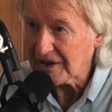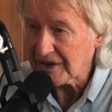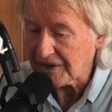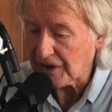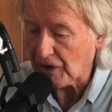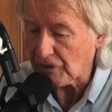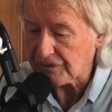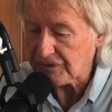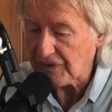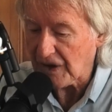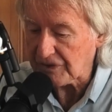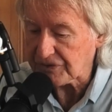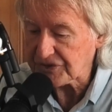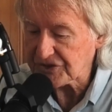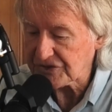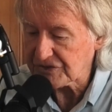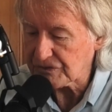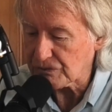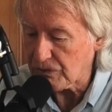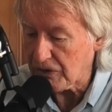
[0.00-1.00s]
of, of
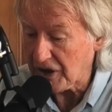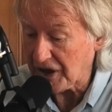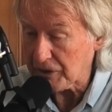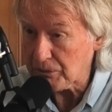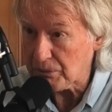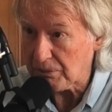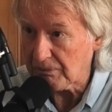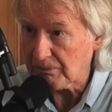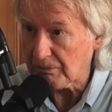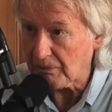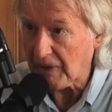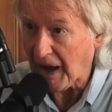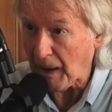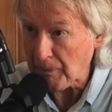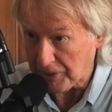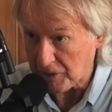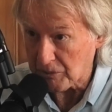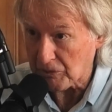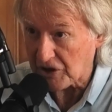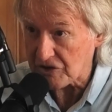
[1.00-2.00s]
really
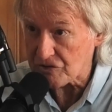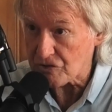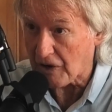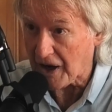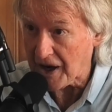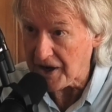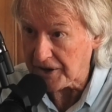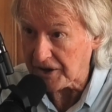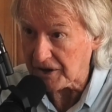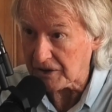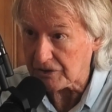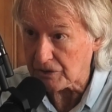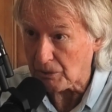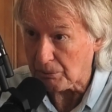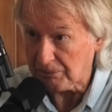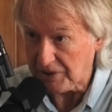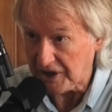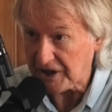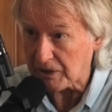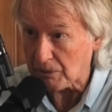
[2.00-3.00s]
upping my training to
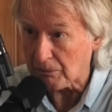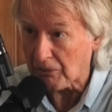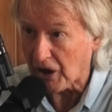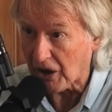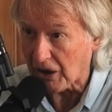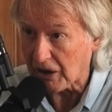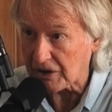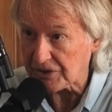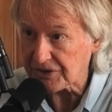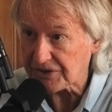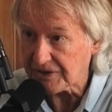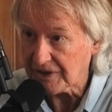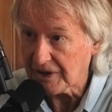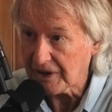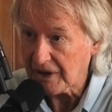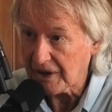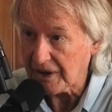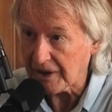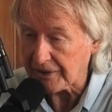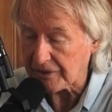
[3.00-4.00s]
bigger miles
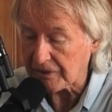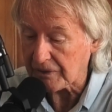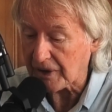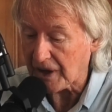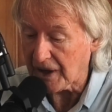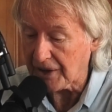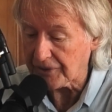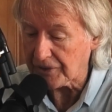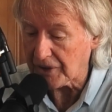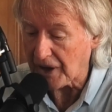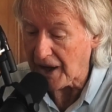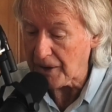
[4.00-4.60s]
and, and,